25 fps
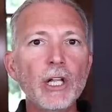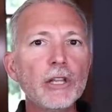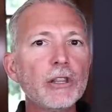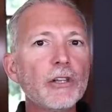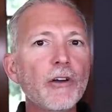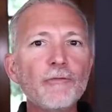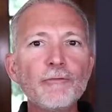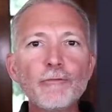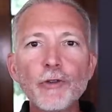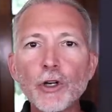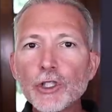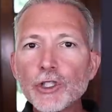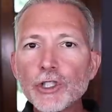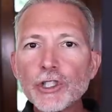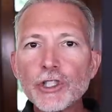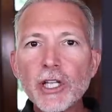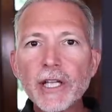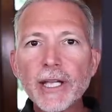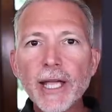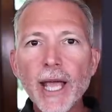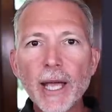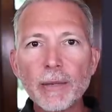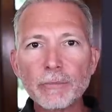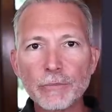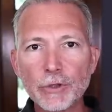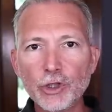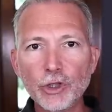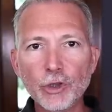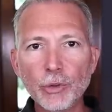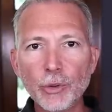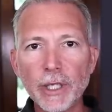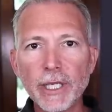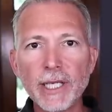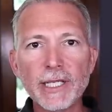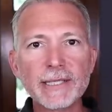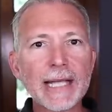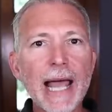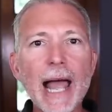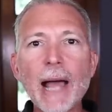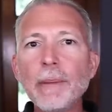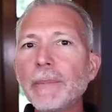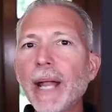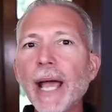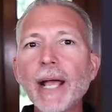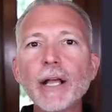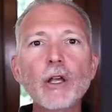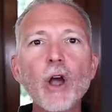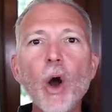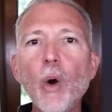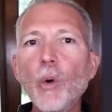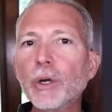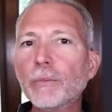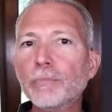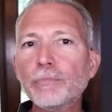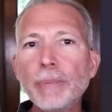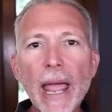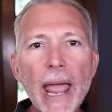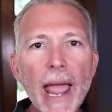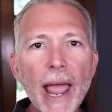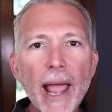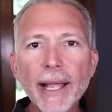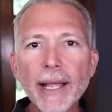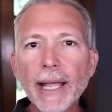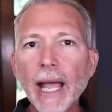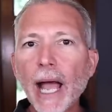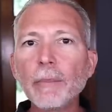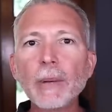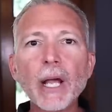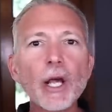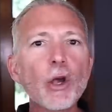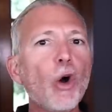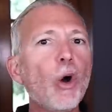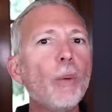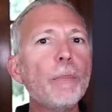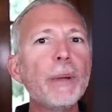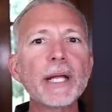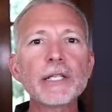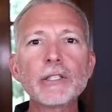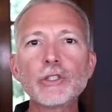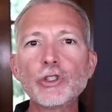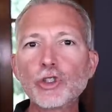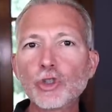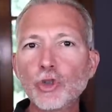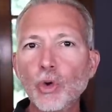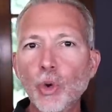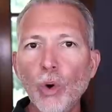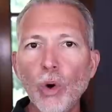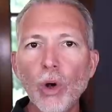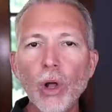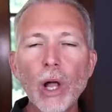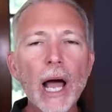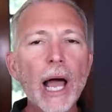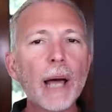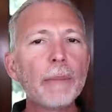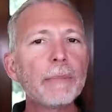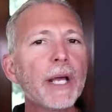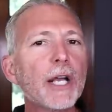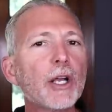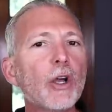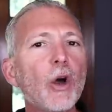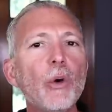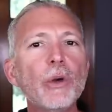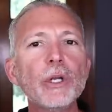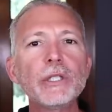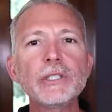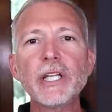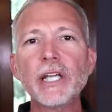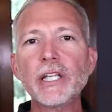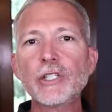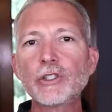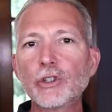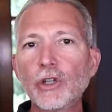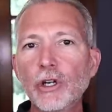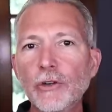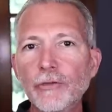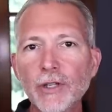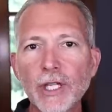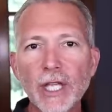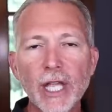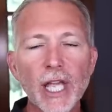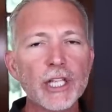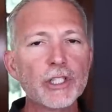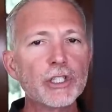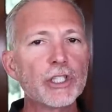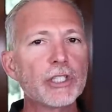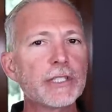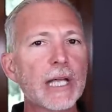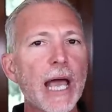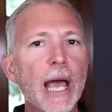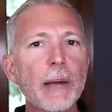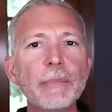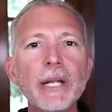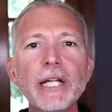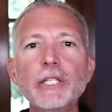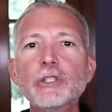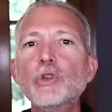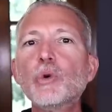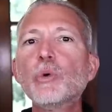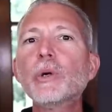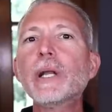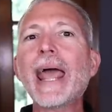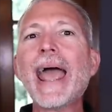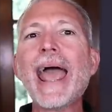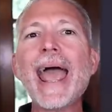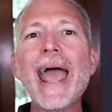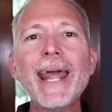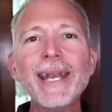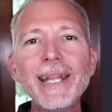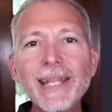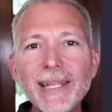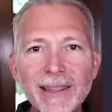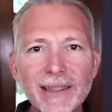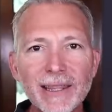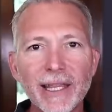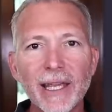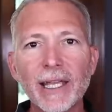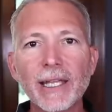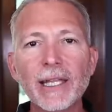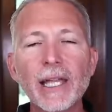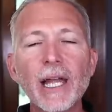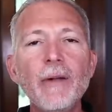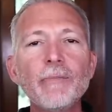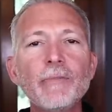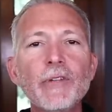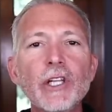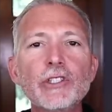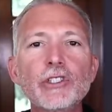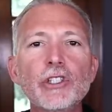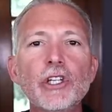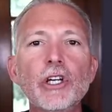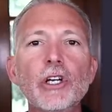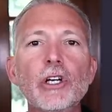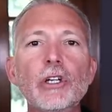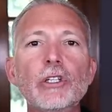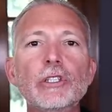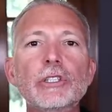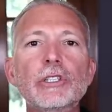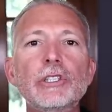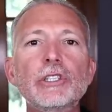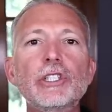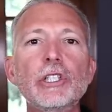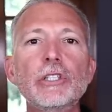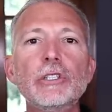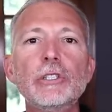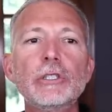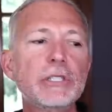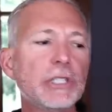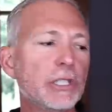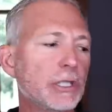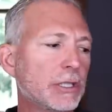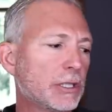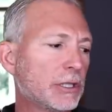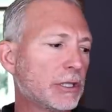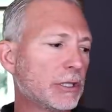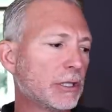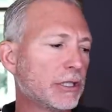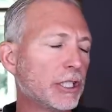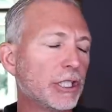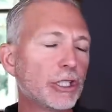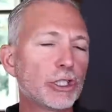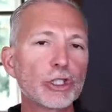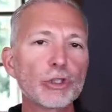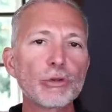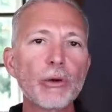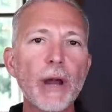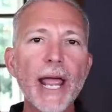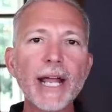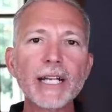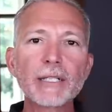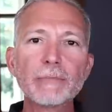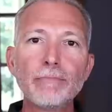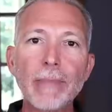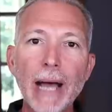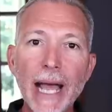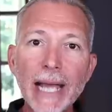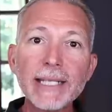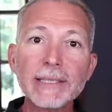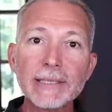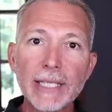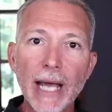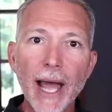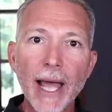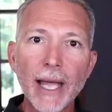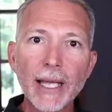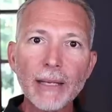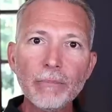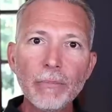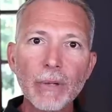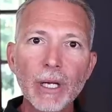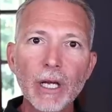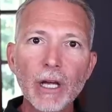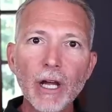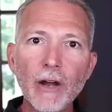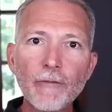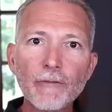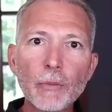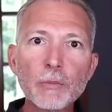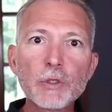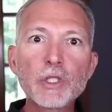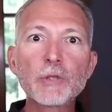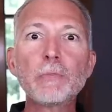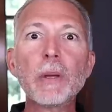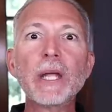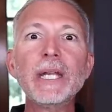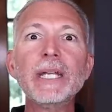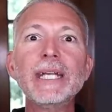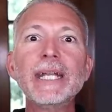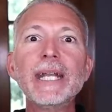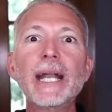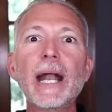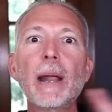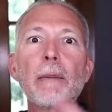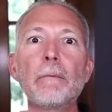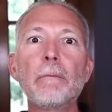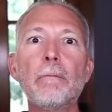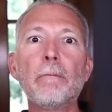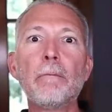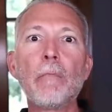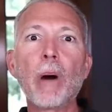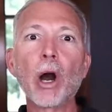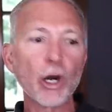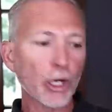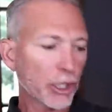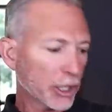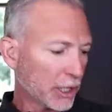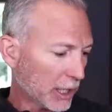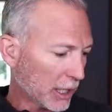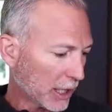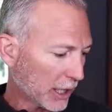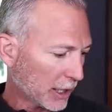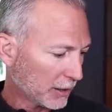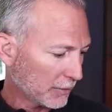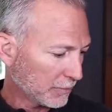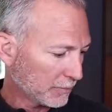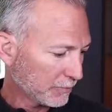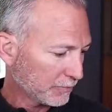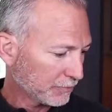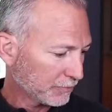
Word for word: The first thing I'm doing is I'm not going back. I'm not going back to school. I'm not going to take certifications. I'm not doing anything that's going to detract my time from spending it on marketing.